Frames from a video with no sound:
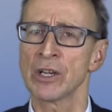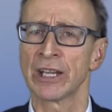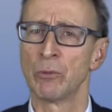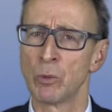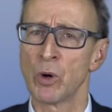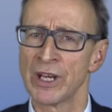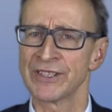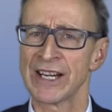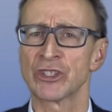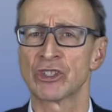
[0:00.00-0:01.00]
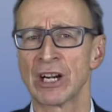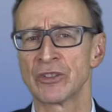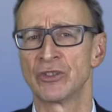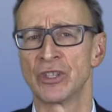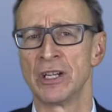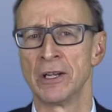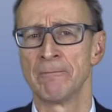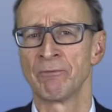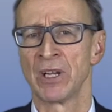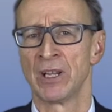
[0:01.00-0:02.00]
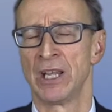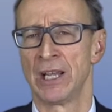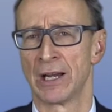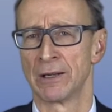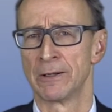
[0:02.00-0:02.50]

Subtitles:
okay, well, what is our strategy here?